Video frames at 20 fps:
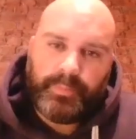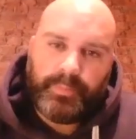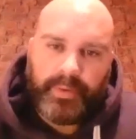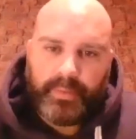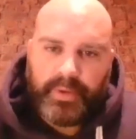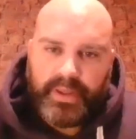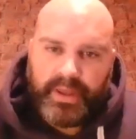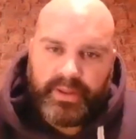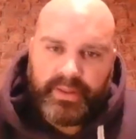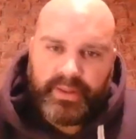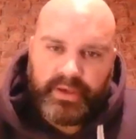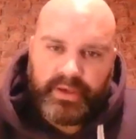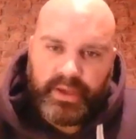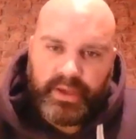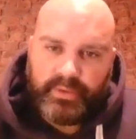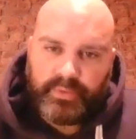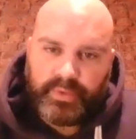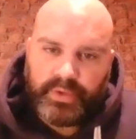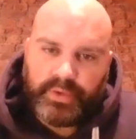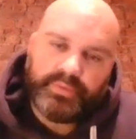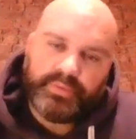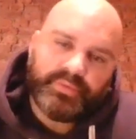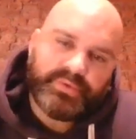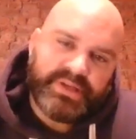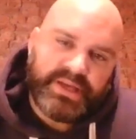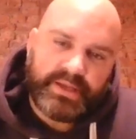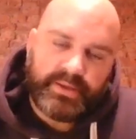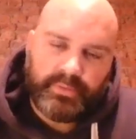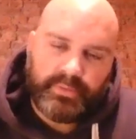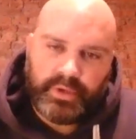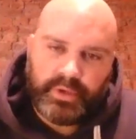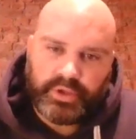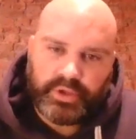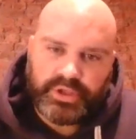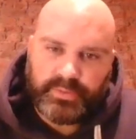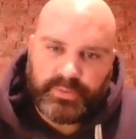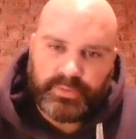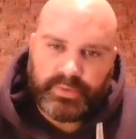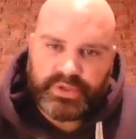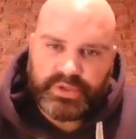with that then? Yeah. Were you taking your
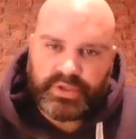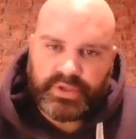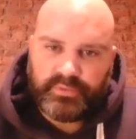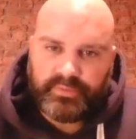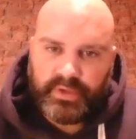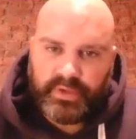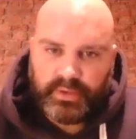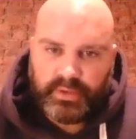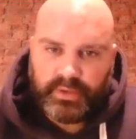gym? Yeah.